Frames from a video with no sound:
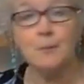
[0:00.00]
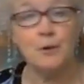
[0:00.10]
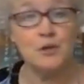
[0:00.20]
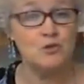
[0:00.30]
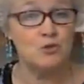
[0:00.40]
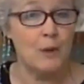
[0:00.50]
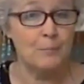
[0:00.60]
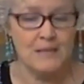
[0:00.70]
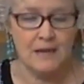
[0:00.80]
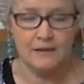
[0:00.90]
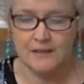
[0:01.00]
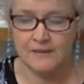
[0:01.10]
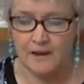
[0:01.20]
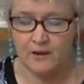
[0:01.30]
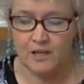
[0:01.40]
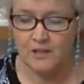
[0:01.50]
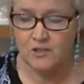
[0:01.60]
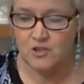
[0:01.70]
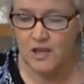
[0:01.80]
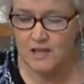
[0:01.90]
put a drop down in there
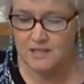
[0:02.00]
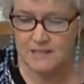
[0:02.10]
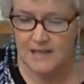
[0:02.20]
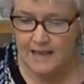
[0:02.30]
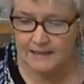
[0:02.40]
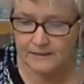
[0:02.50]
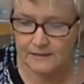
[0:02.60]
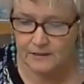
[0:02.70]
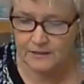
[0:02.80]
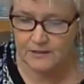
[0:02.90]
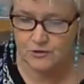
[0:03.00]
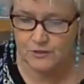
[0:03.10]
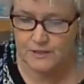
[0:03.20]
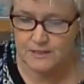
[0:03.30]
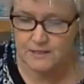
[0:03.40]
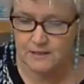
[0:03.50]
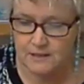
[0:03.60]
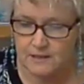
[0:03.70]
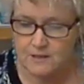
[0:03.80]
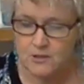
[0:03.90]
just to add a little interest.
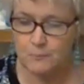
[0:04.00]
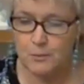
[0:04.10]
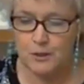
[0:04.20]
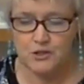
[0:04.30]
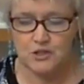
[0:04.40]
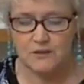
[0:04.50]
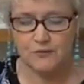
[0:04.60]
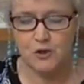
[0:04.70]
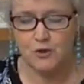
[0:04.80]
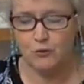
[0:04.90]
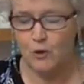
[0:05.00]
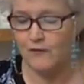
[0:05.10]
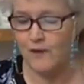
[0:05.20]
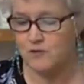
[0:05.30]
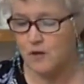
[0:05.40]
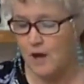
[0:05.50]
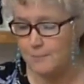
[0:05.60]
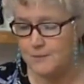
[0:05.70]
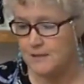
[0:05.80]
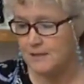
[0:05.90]
So I'm putting just a few, 4 or 5
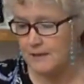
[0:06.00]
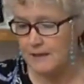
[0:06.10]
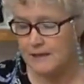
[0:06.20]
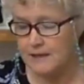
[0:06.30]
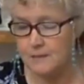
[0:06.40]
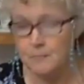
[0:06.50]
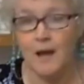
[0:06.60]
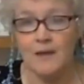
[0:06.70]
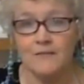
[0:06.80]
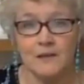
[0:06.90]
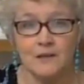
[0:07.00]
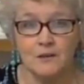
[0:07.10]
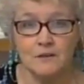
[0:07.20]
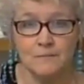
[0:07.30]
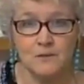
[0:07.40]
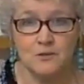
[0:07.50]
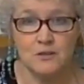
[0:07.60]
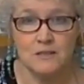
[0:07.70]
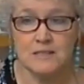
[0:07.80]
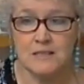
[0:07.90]
drops in my vinegar. So you
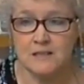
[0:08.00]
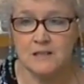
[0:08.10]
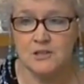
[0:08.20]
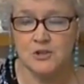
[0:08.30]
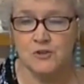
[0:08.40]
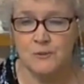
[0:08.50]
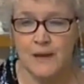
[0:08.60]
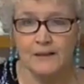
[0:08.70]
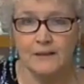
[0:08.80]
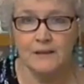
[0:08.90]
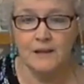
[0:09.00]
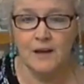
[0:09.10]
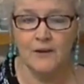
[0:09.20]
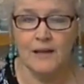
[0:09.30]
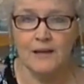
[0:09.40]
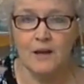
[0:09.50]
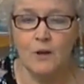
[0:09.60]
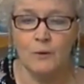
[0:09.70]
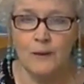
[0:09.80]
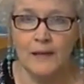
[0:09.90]
can see that it turned red. All right, are
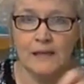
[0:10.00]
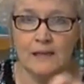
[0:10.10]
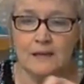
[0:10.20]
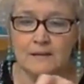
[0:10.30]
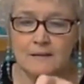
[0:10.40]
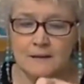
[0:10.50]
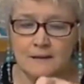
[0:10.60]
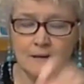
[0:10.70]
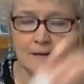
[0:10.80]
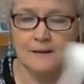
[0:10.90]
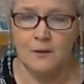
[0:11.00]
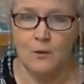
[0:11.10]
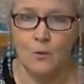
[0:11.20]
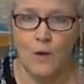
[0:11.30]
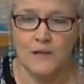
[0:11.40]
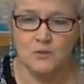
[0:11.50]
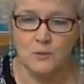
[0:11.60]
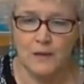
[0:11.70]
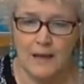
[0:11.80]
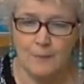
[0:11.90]
we ready? Watch
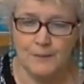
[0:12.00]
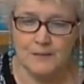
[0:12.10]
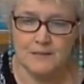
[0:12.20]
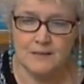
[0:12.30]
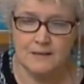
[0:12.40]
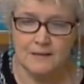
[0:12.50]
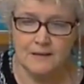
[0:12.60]
what happens.